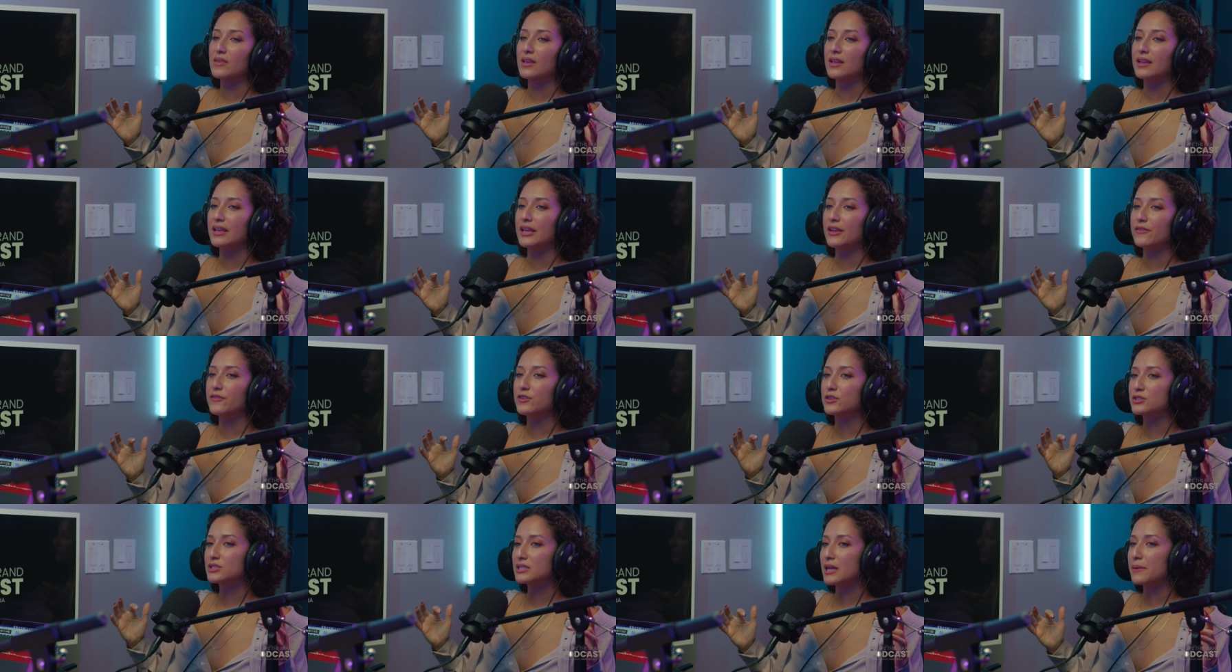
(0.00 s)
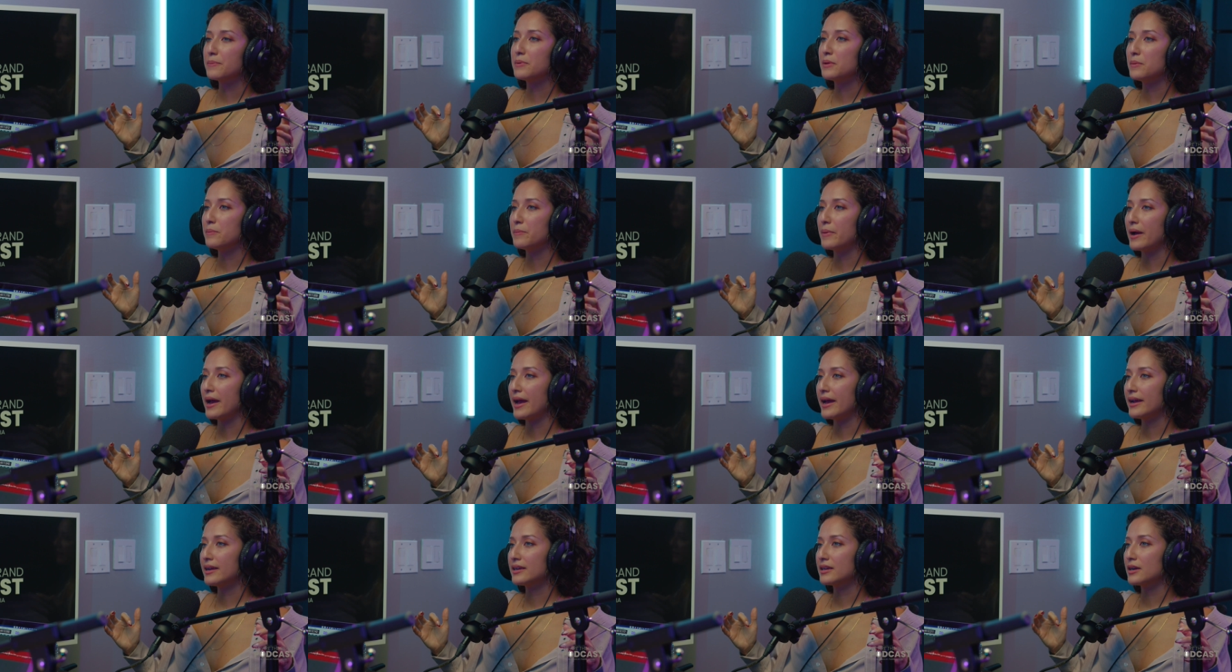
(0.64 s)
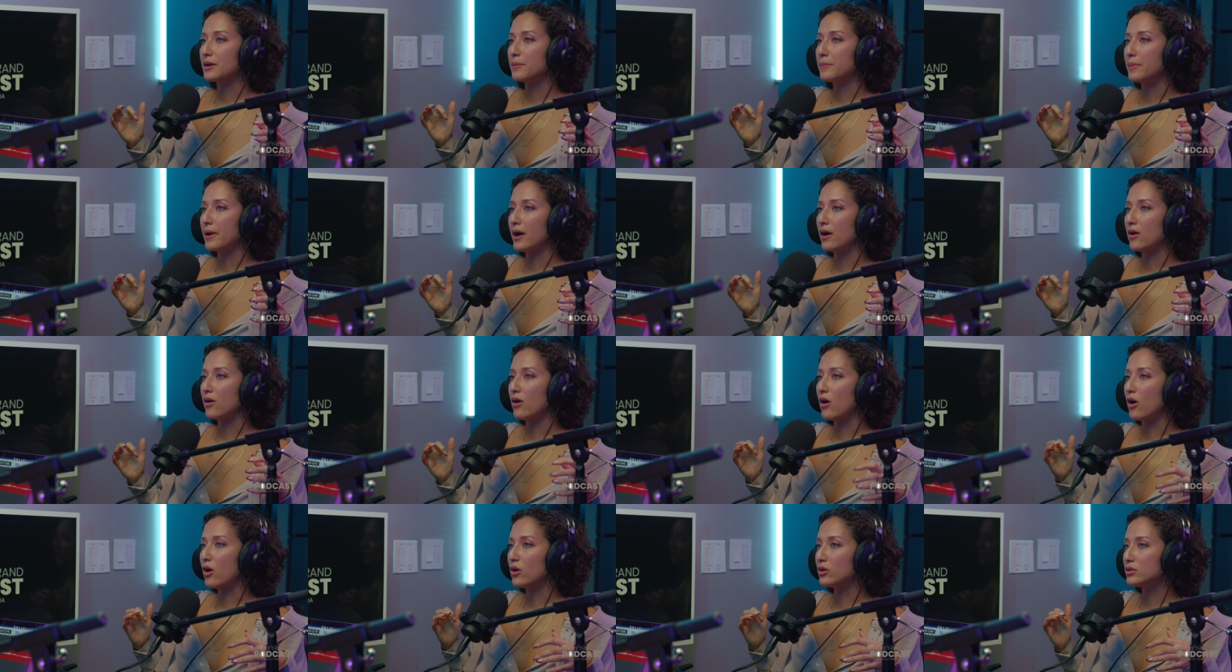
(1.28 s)
if you're stepping back
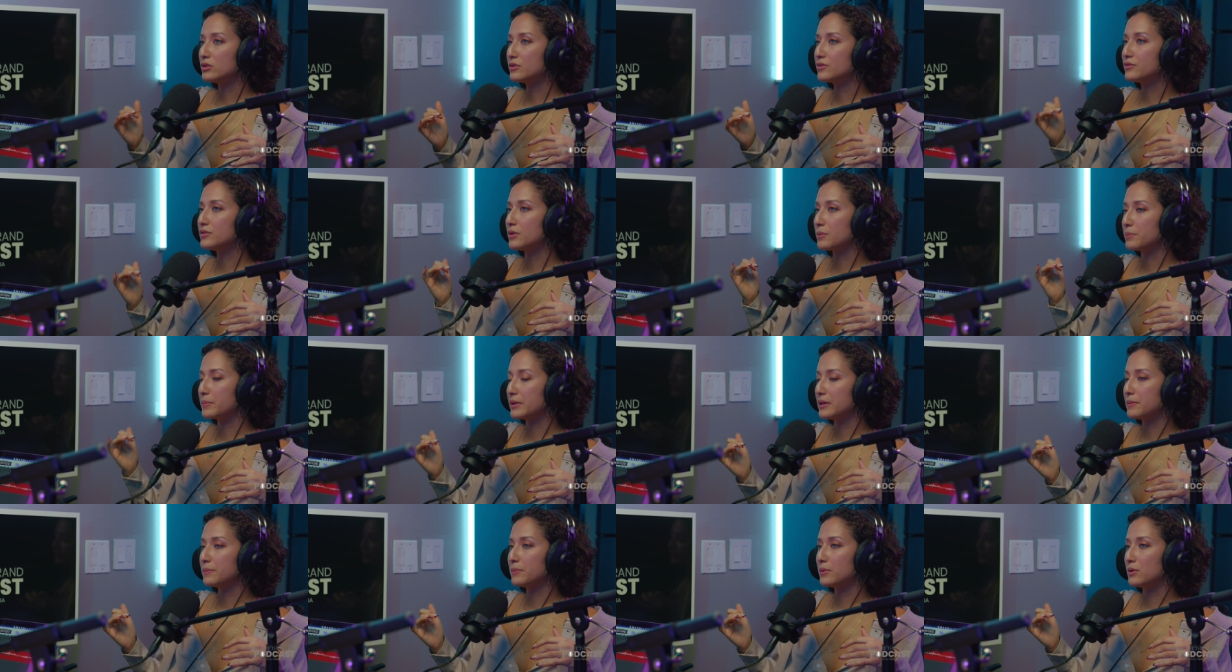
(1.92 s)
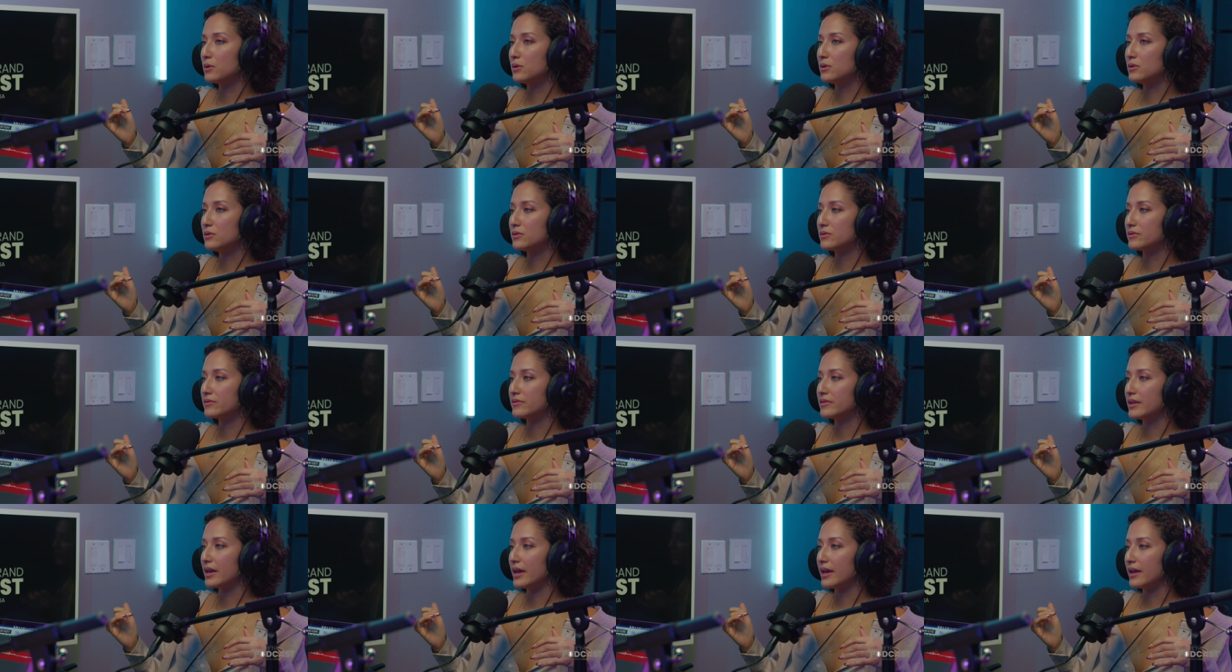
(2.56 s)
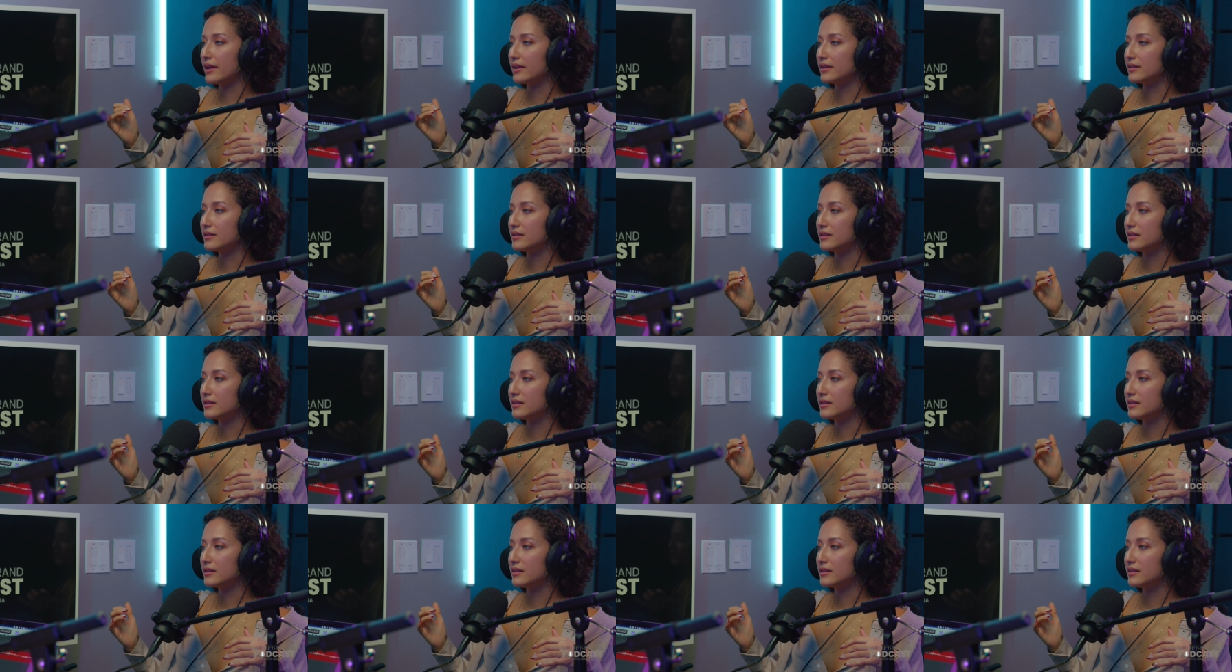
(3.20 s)
about all of the people that